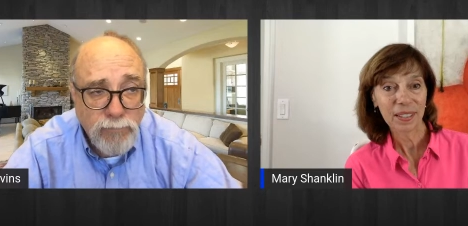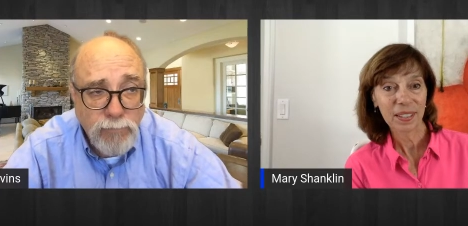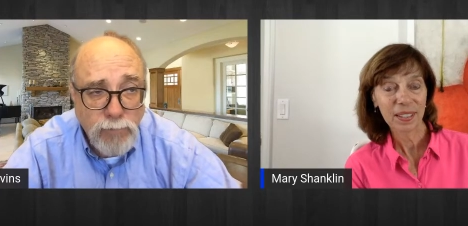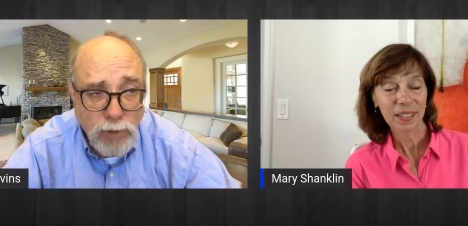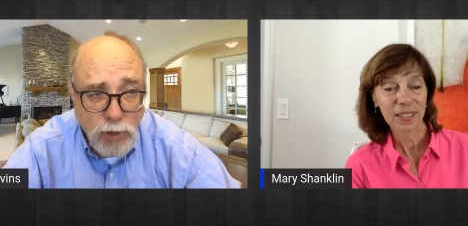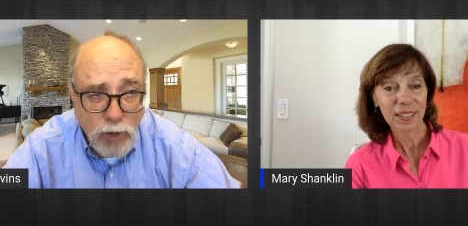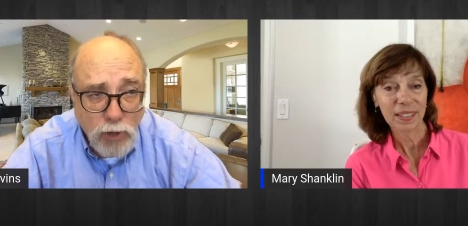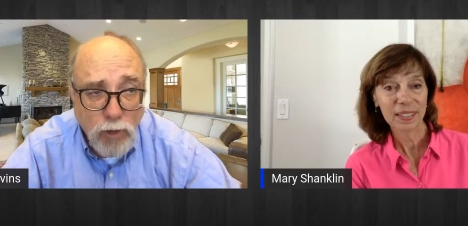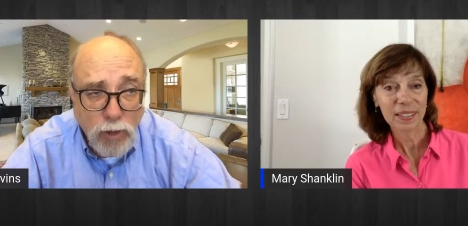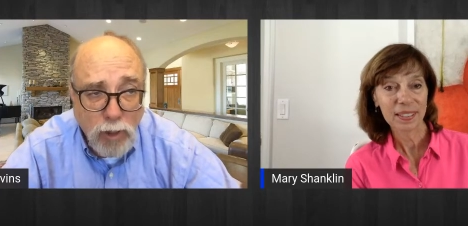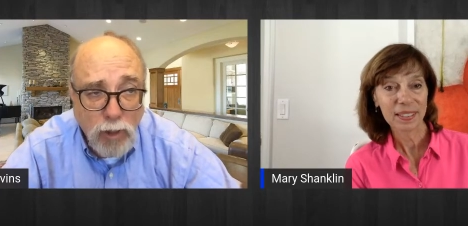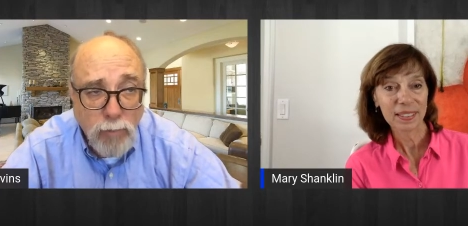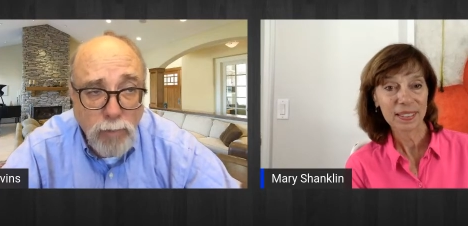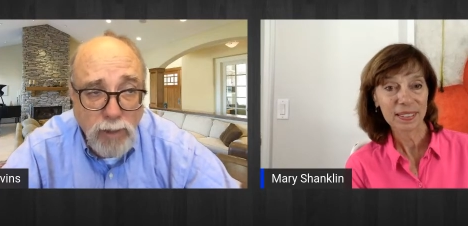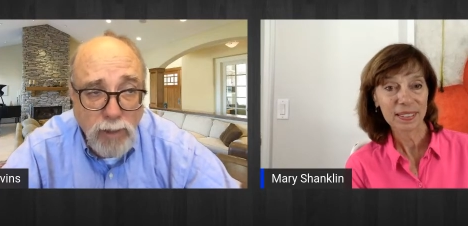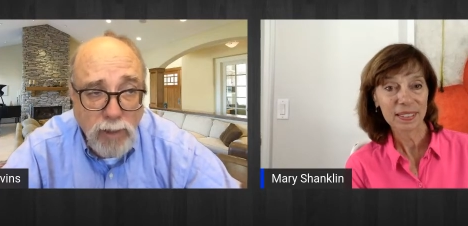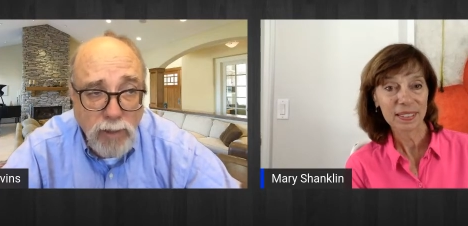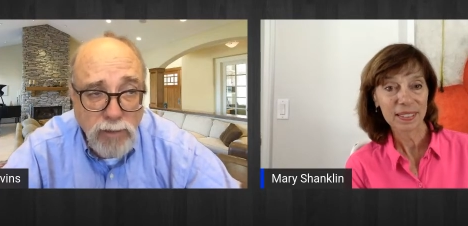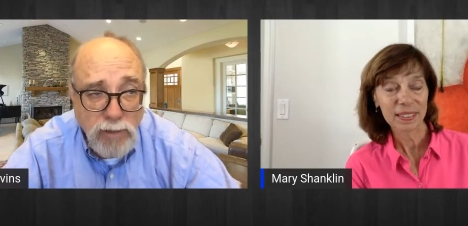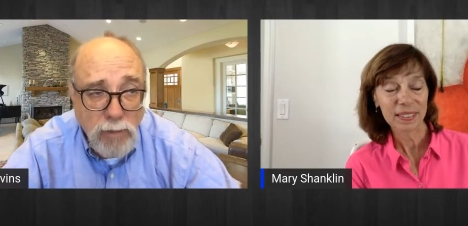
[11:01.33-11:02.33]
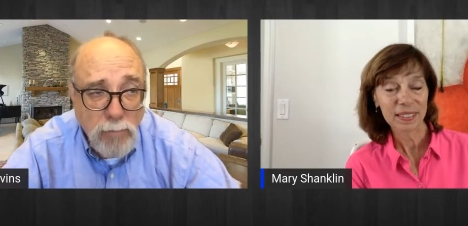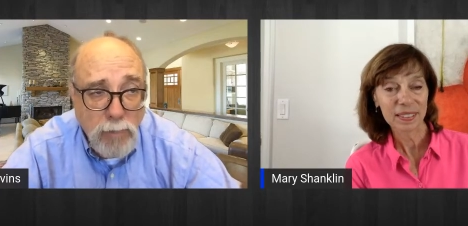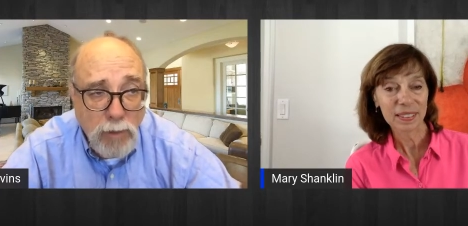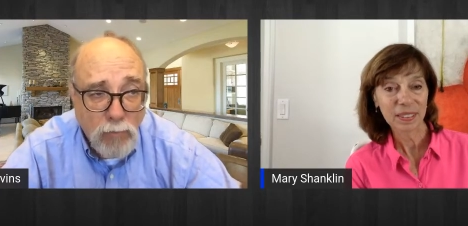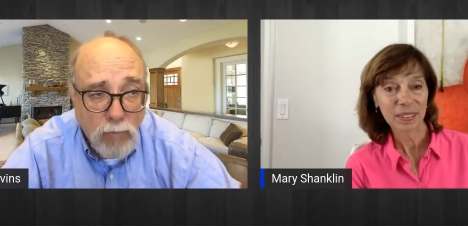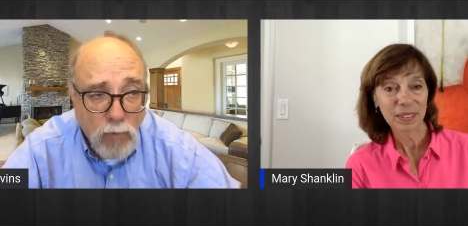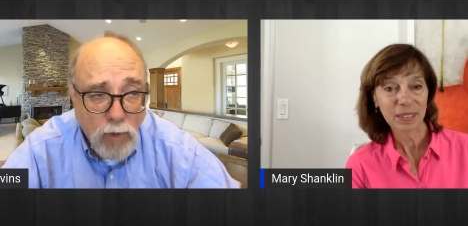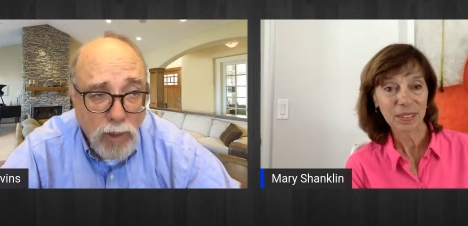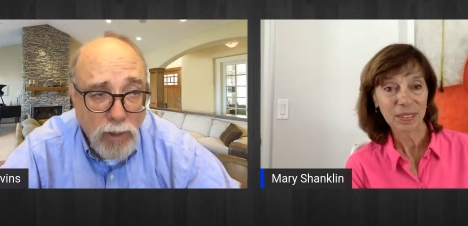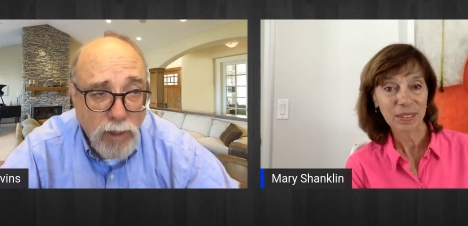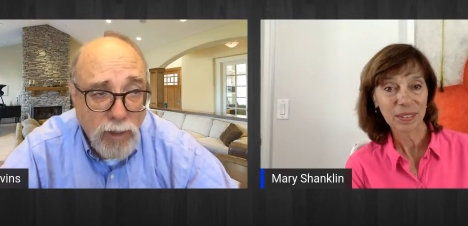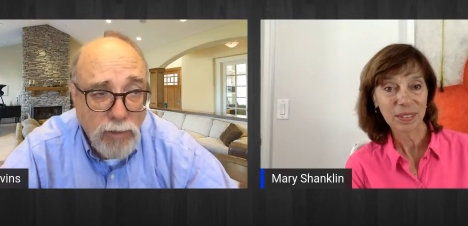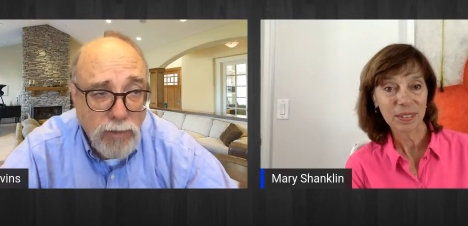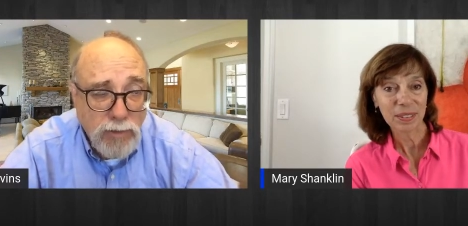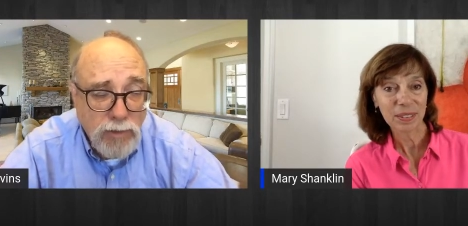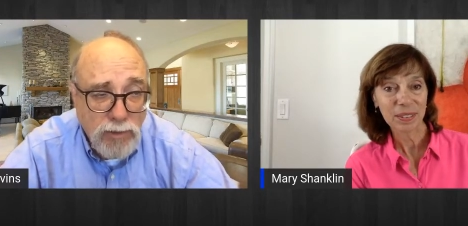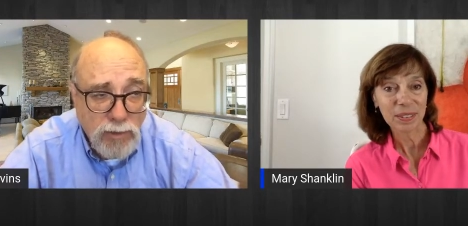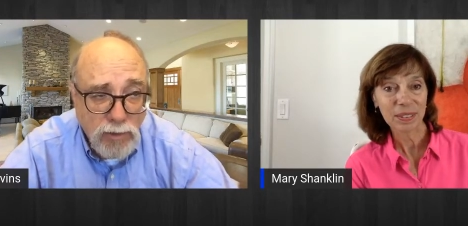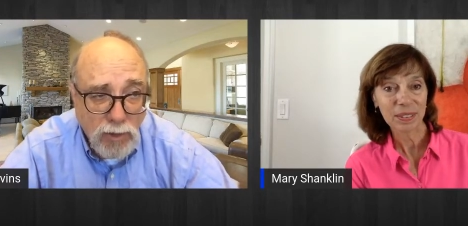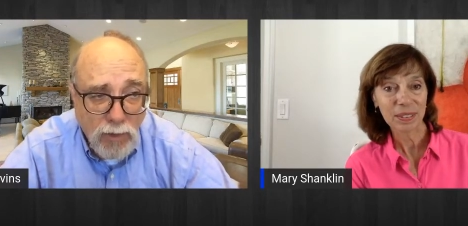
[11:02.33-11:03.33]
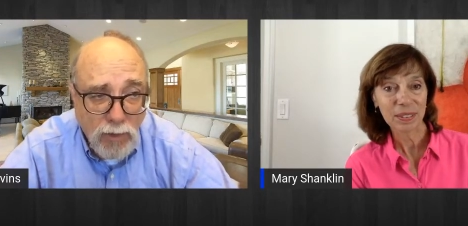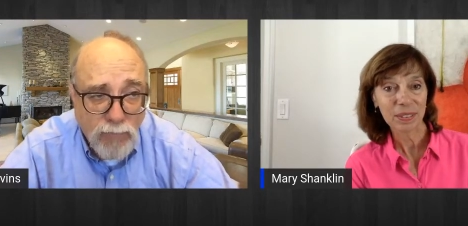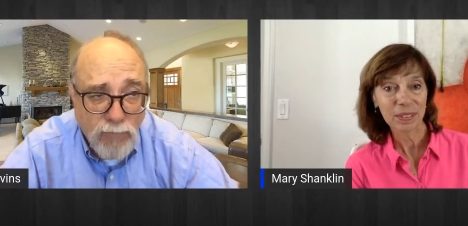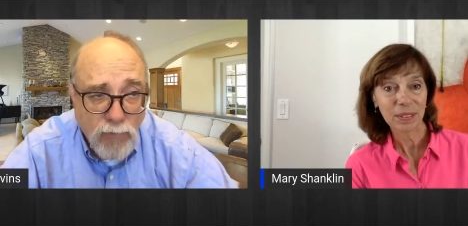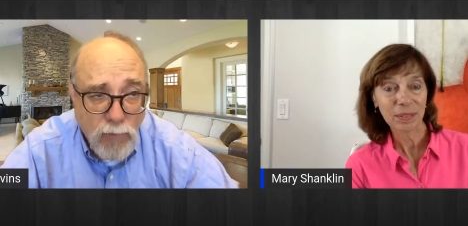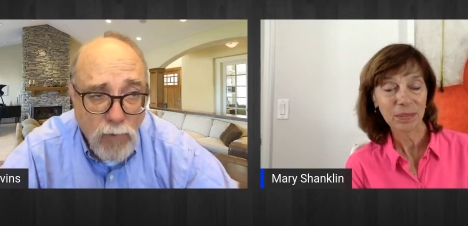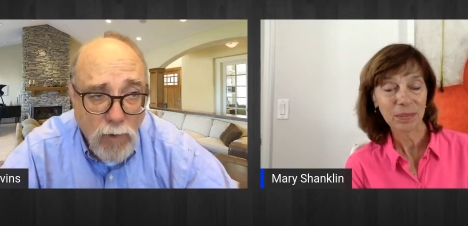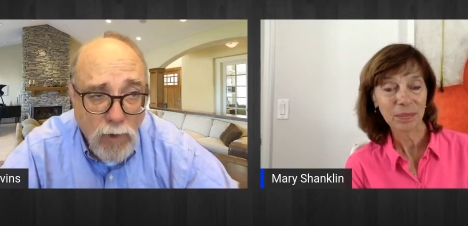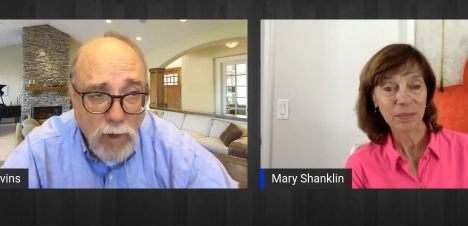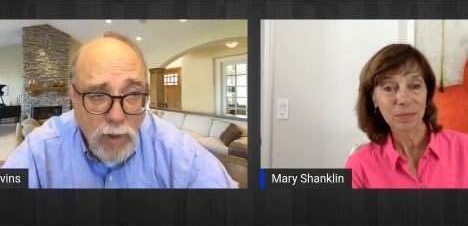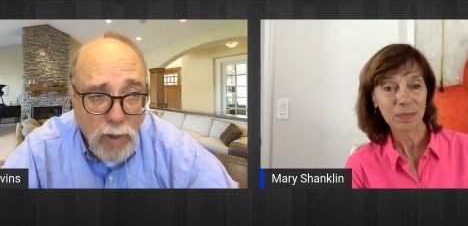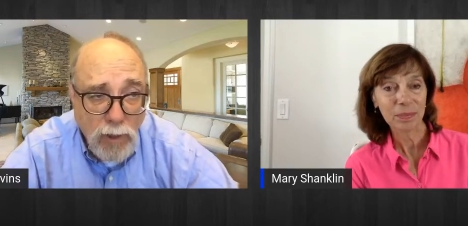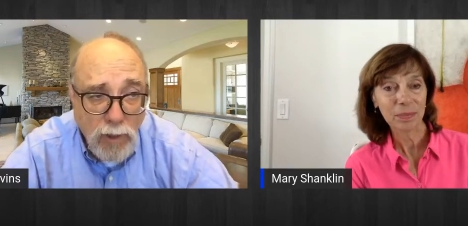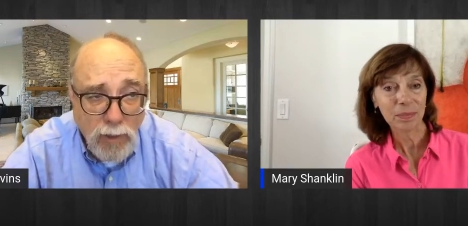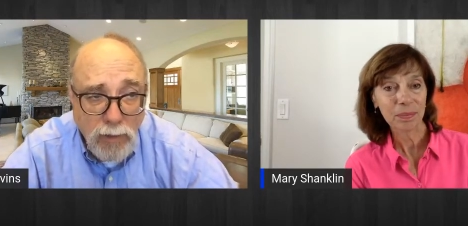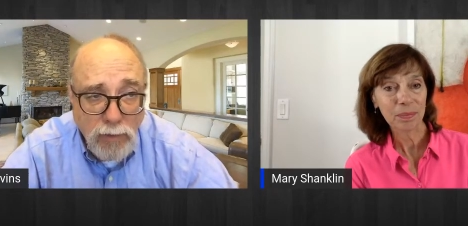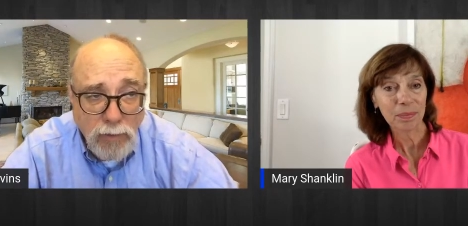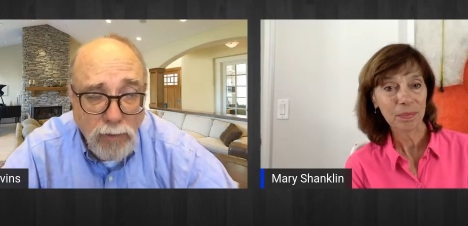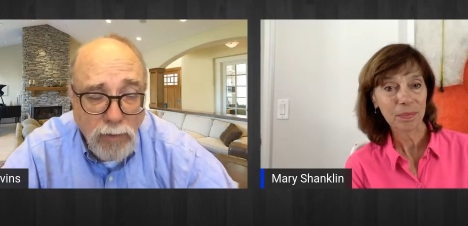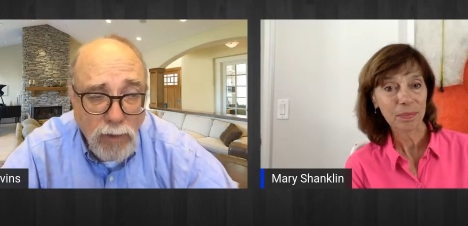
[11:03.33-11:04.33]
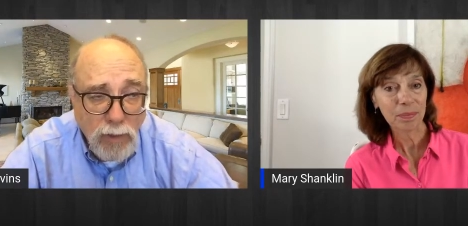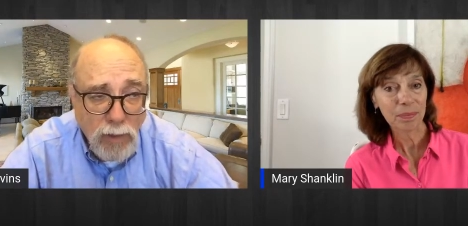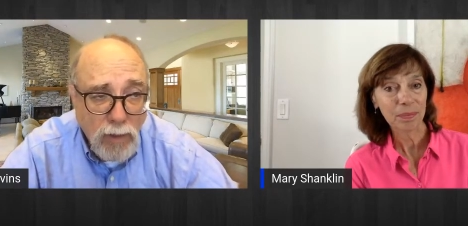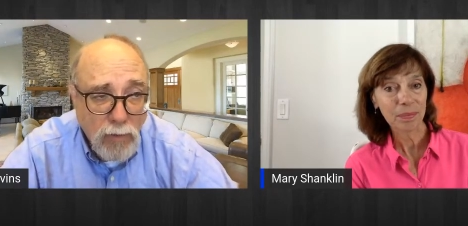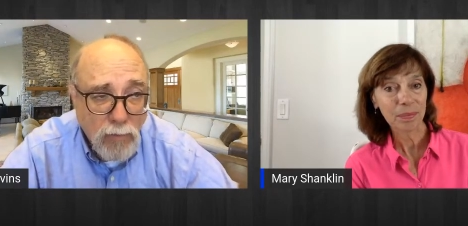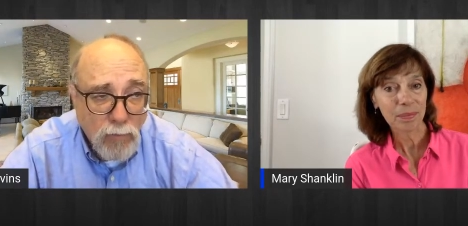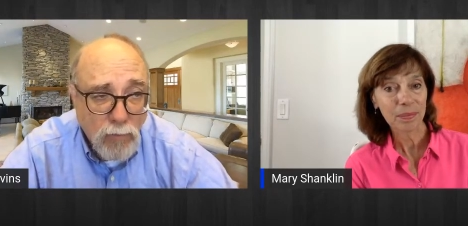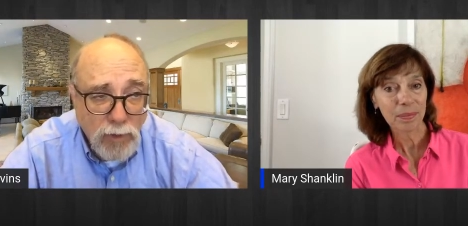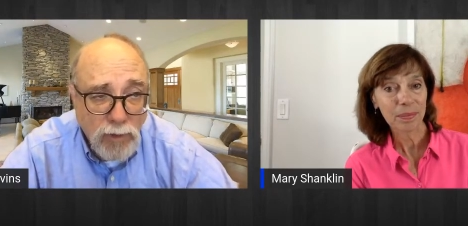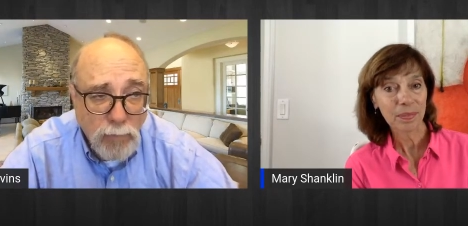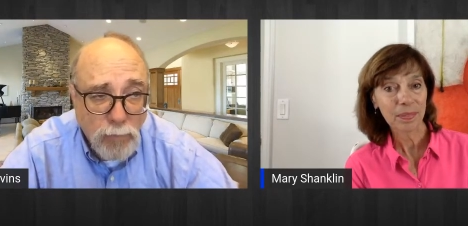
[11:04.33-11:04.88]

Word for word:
Speaker 1: new urbanism and what it stood for and what the